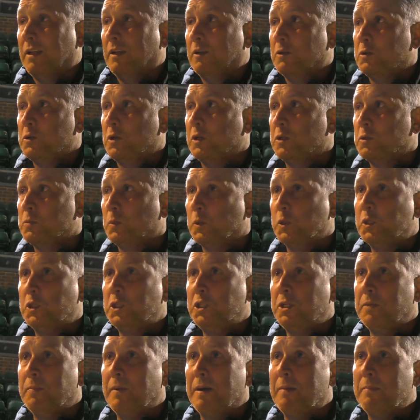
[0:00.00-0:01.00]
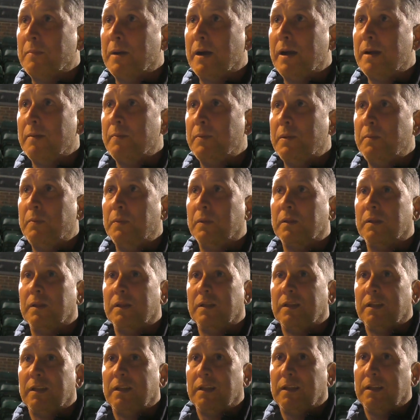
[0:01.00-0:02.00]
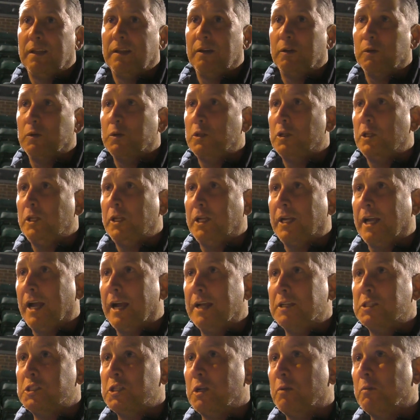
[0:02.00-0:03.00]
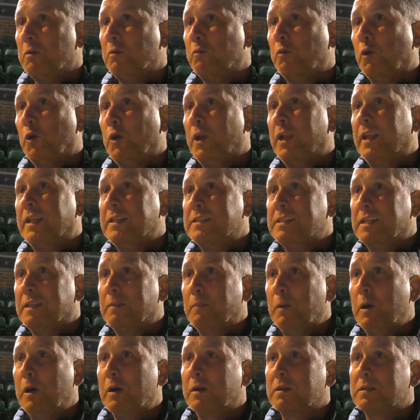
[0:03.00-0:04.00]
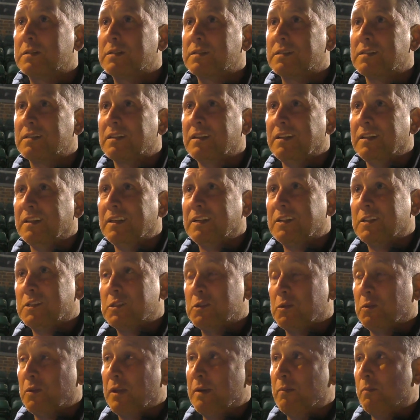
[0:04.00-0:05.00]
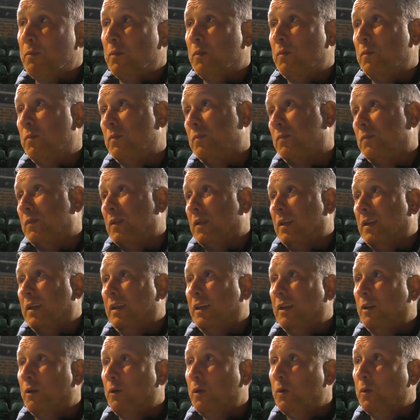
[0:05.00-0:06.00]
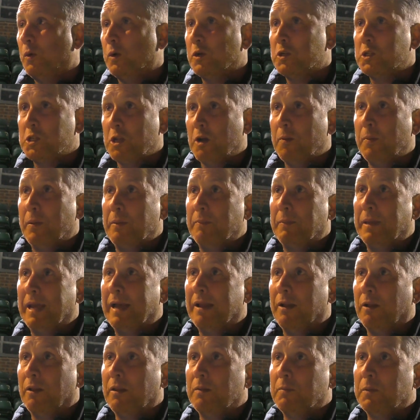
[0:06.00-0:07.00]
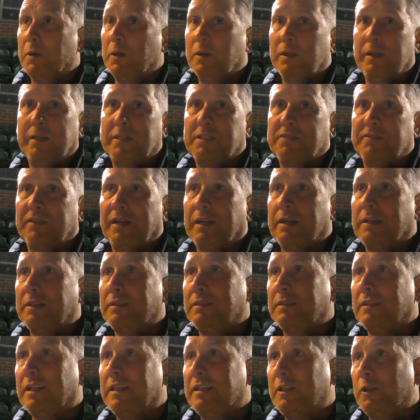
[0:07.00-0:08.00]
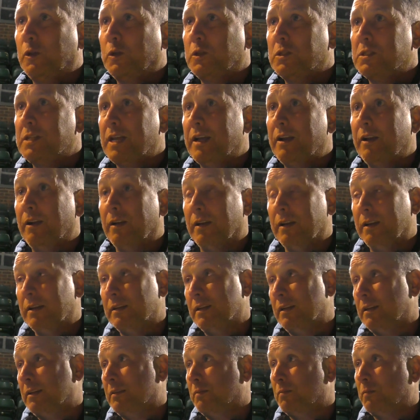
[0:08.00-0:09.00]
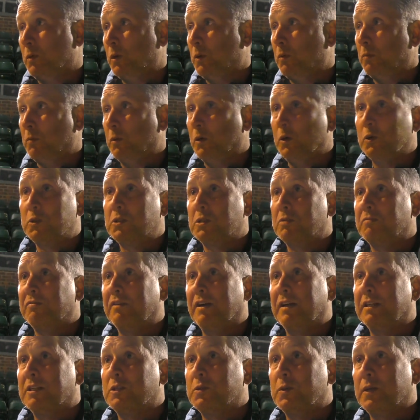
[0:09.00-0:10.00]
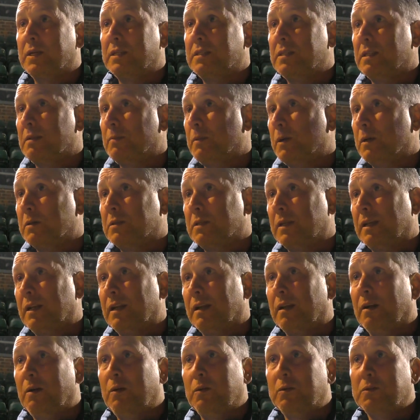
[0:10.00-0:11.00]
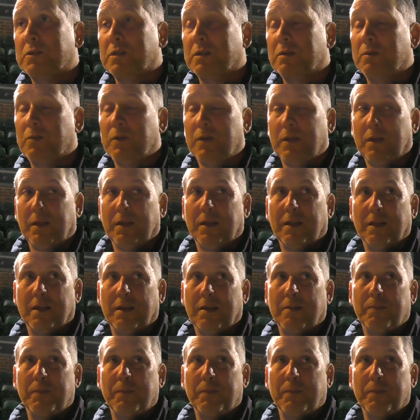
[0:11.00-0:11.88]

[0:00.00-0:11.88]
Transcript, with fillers: as, as much as you man Mart people, you know you can't stop them running into the box. So then you know, you want to stop him getting on the ball, that's fine. Let the others get on it, and then Moles can find his way into the box and get a goal. So, yeah,